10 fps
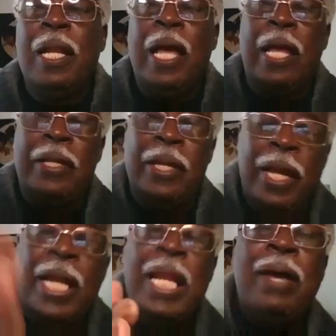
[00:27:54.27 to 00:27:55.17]
At the
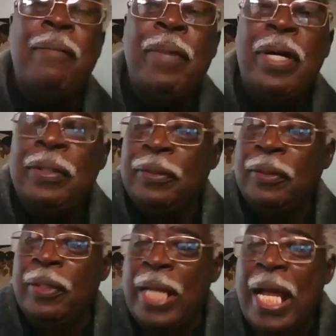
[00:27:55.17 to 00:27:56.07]
end of that month,
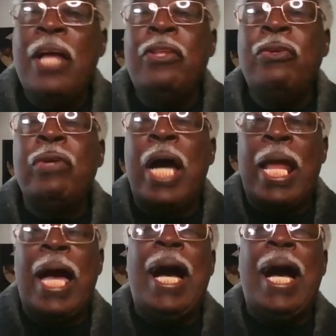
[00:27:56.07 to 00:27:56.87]
now you got an